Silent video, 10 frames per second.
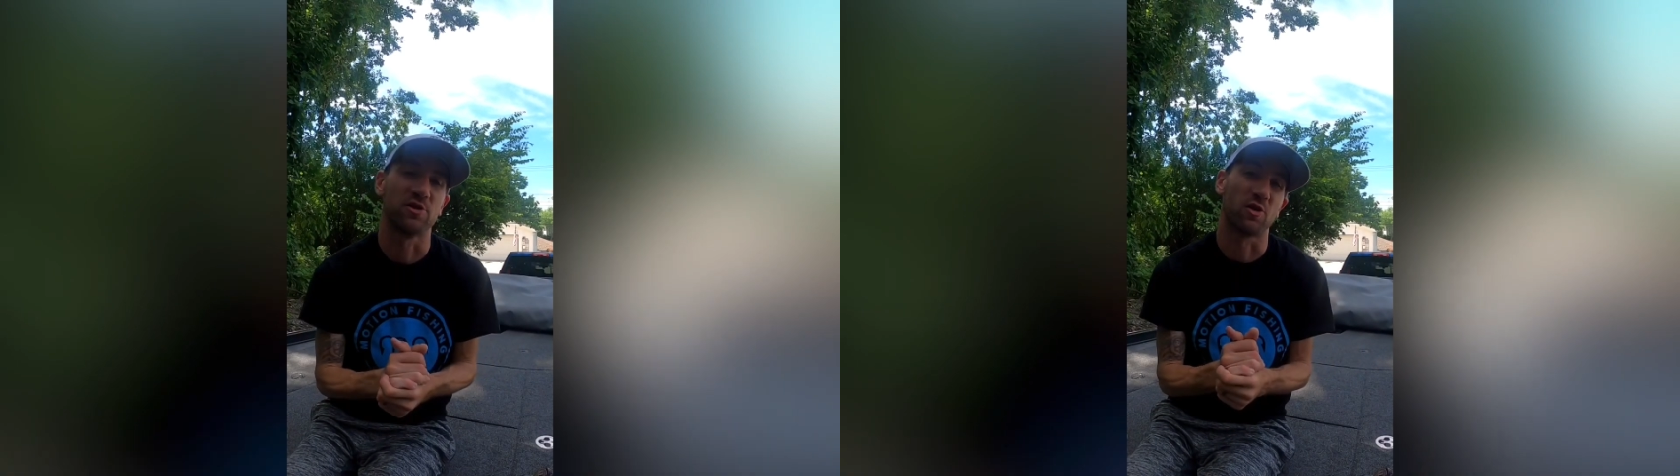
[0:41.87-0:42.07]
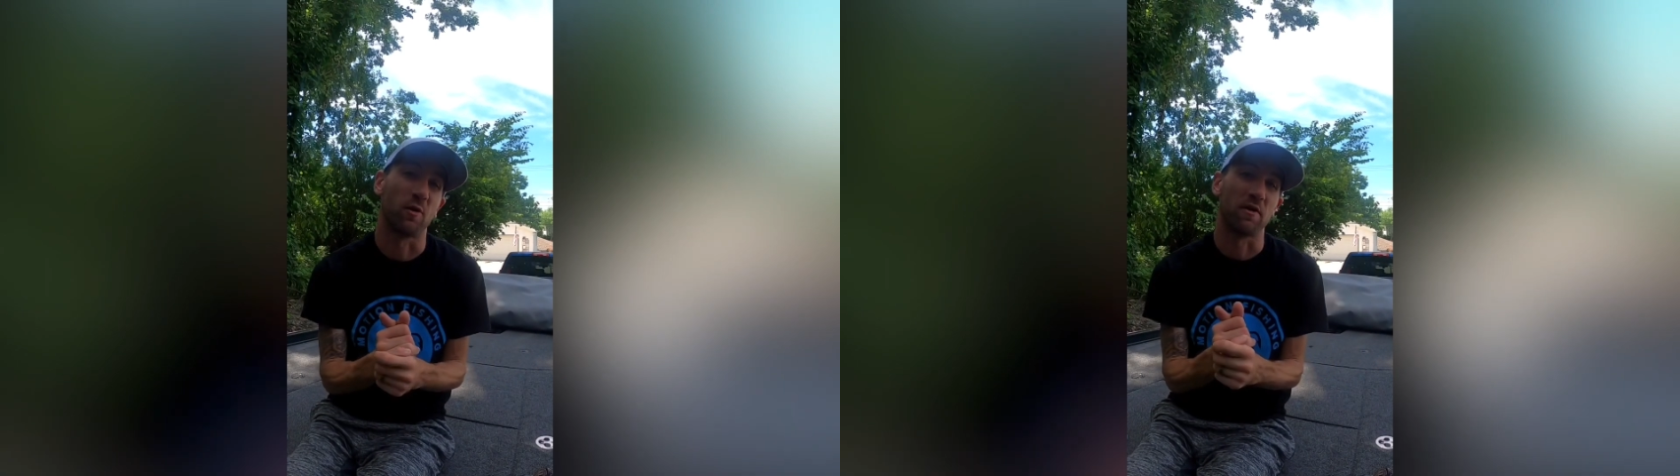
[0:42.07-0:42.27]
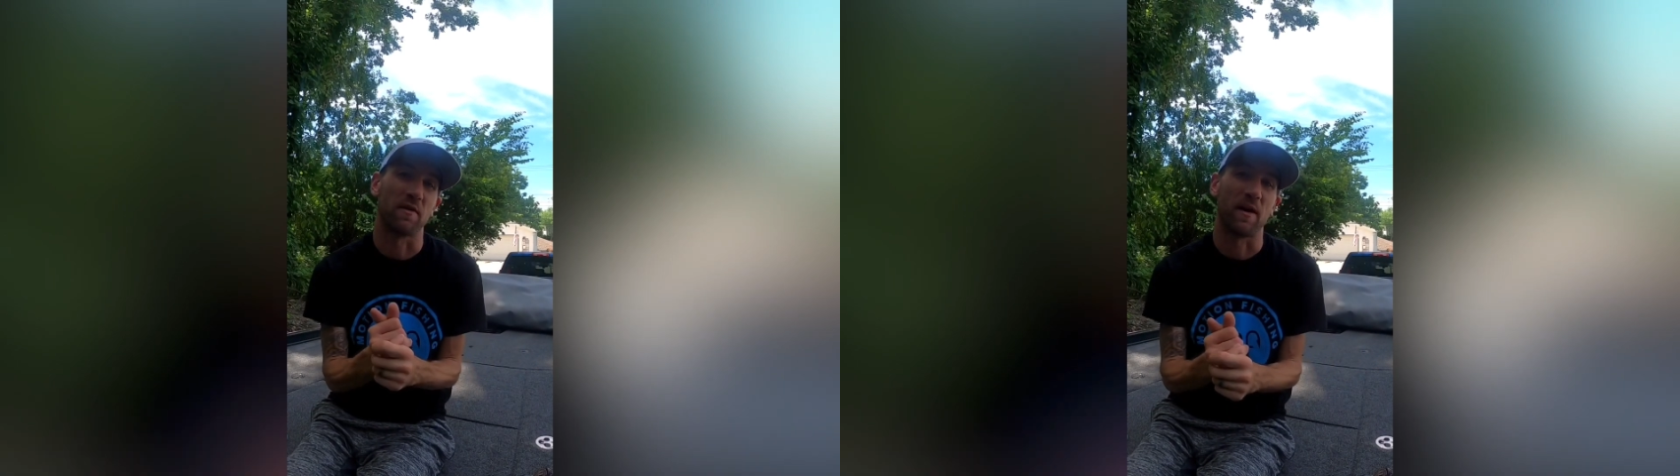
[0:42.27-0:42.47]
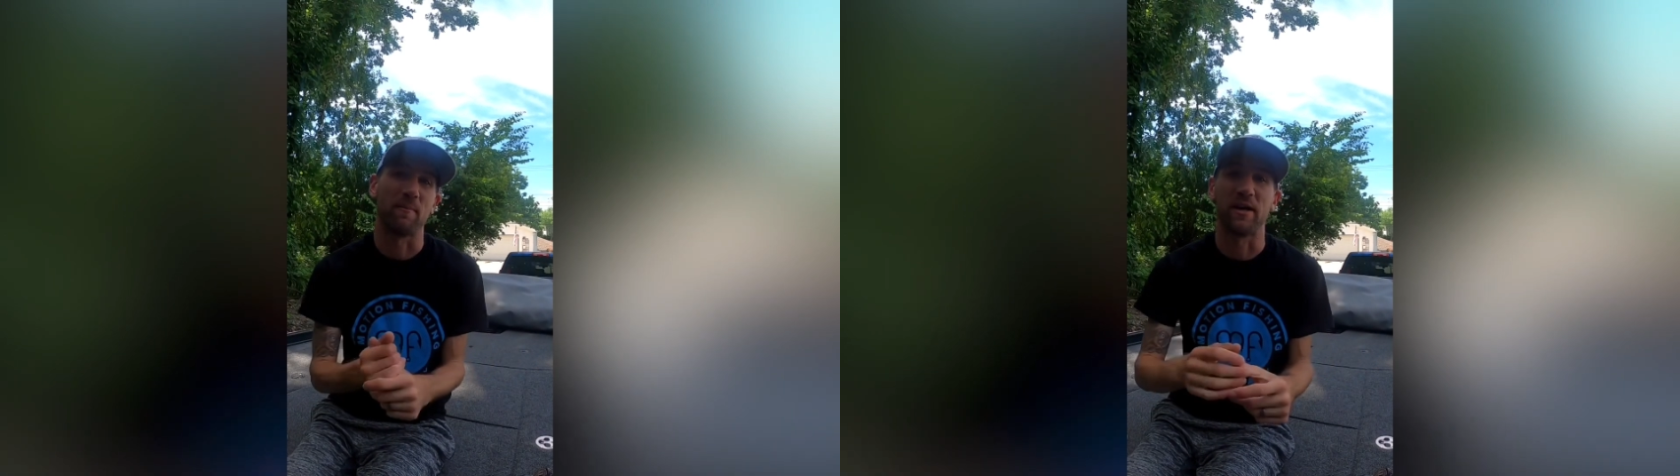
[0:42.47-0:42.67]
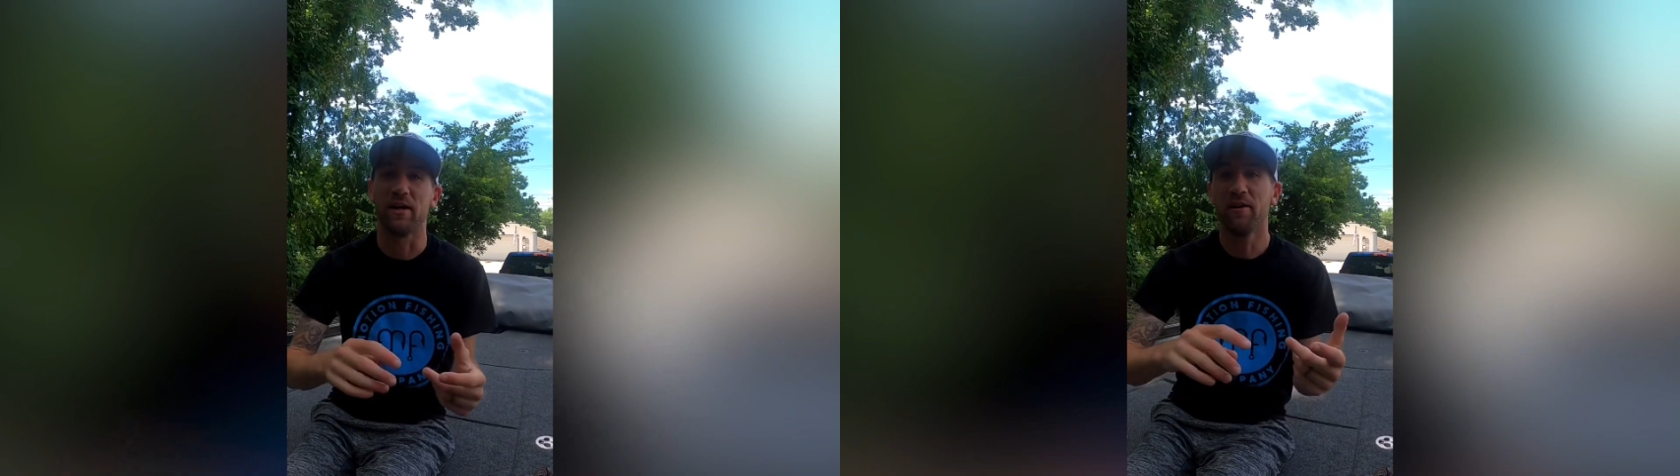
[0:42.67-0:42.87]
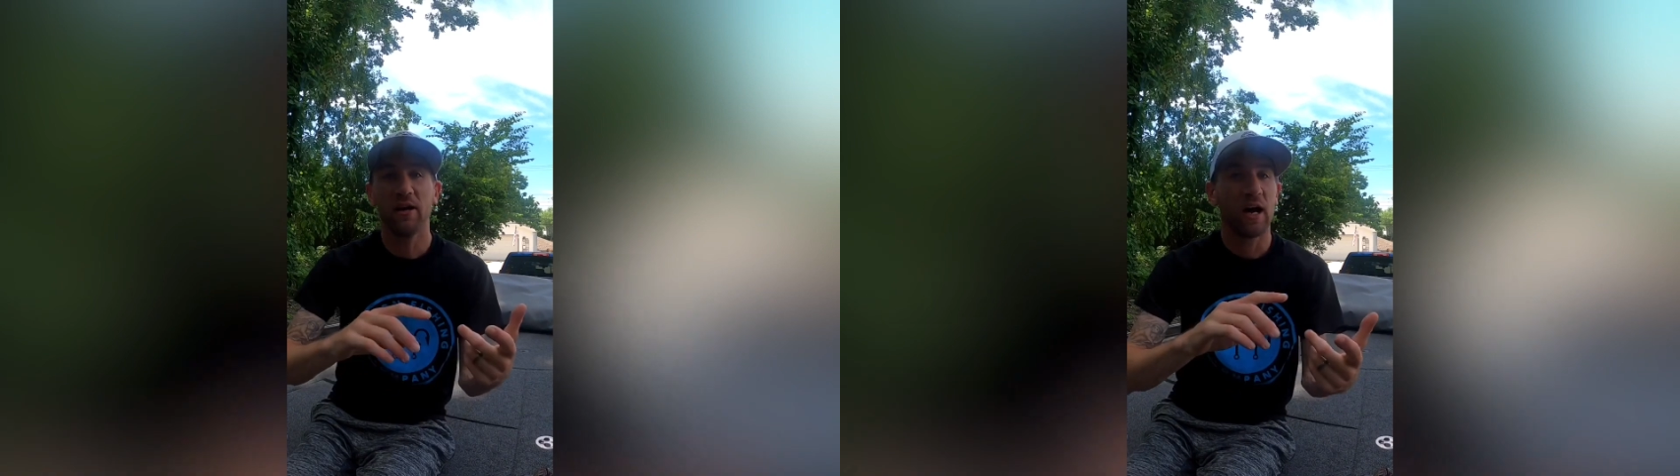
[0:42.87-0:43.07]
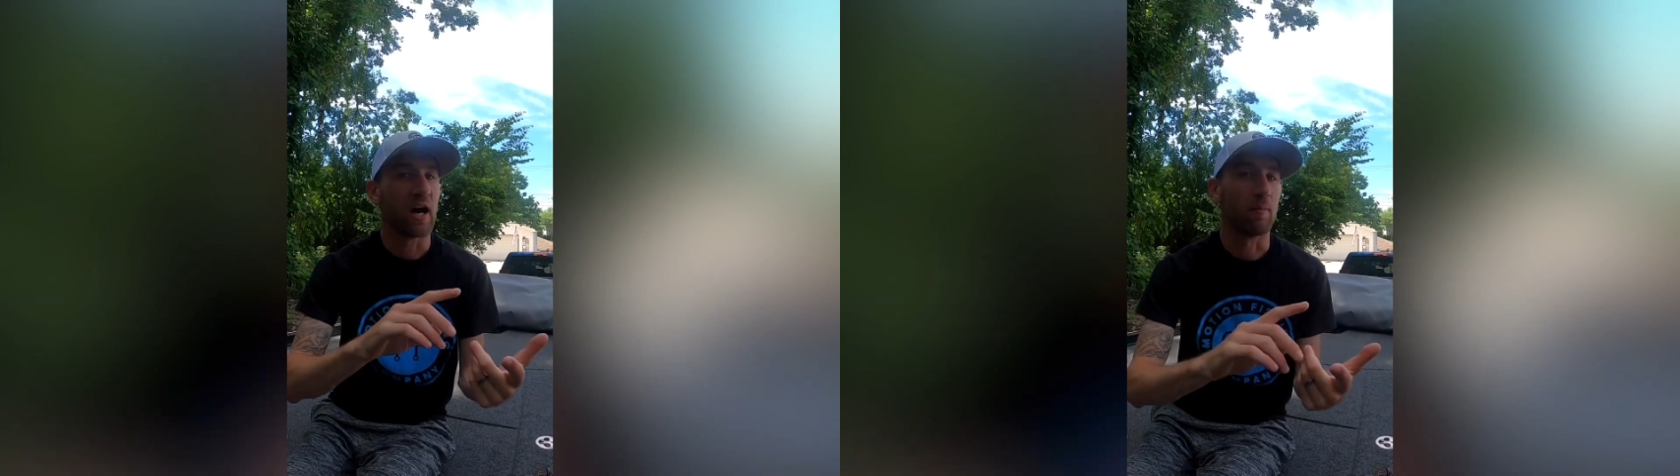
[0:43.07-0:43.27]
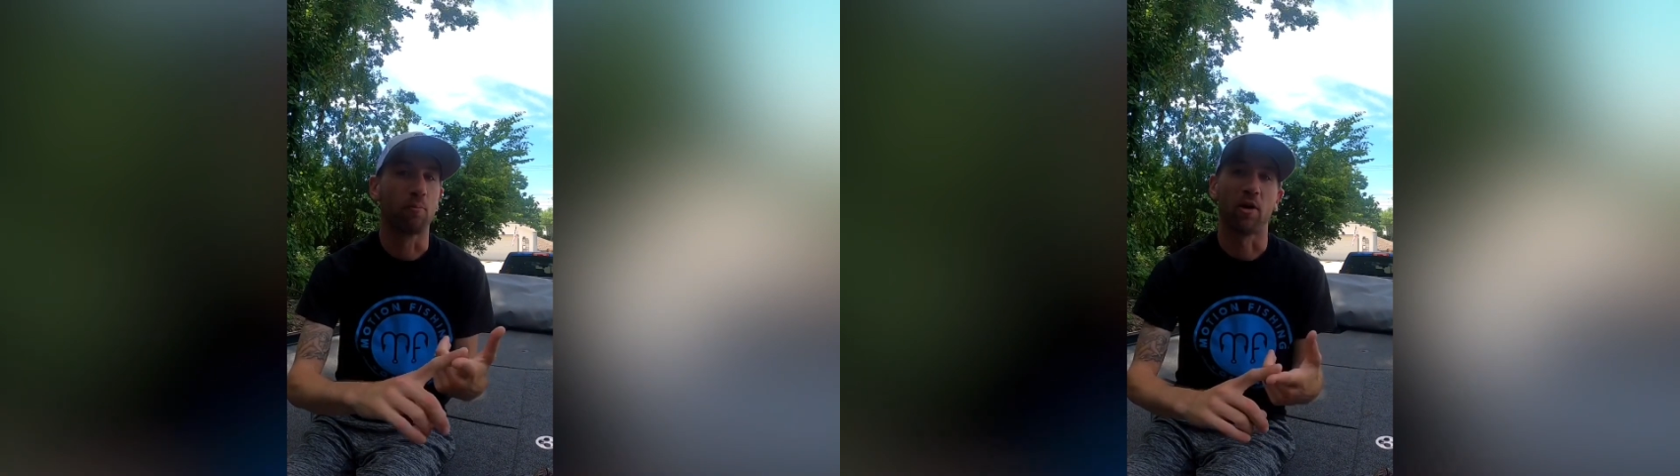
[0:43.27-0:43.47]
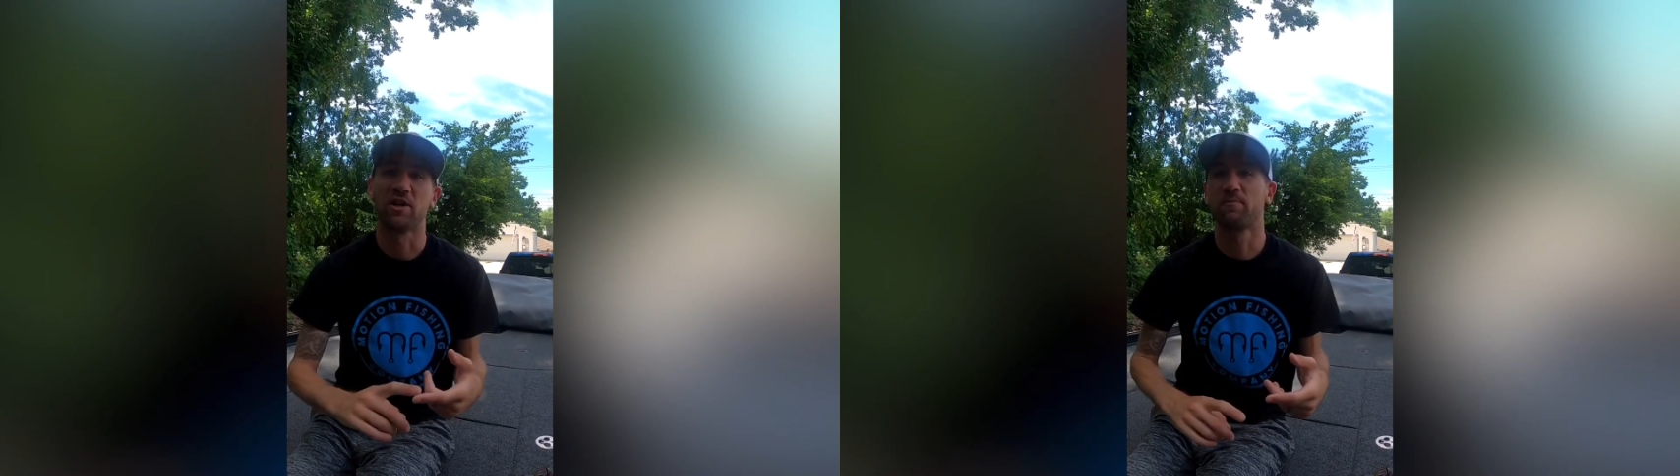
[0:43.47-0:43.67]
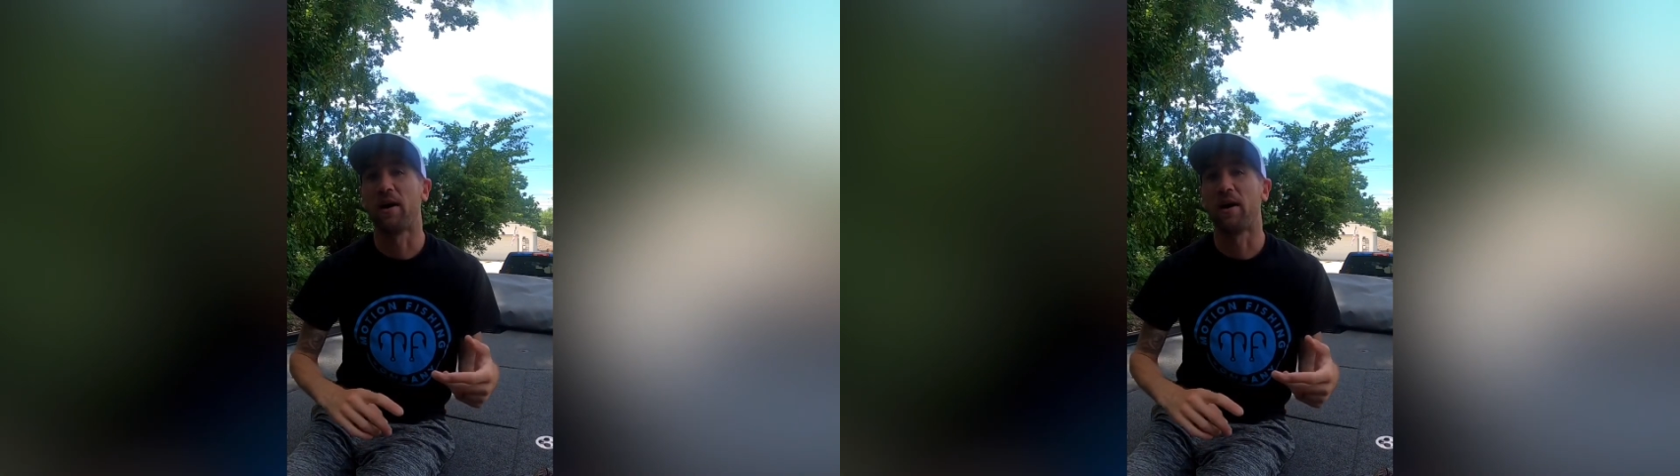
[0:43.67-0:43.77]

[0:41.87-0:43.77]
So whether that be a brush